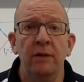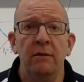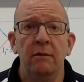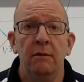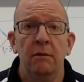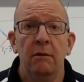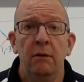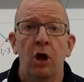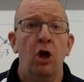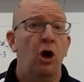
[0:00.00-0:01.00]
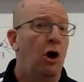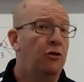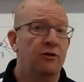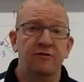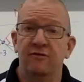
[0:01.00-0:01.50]

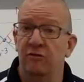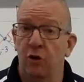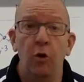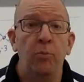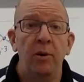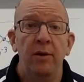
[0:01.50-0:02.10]
the slope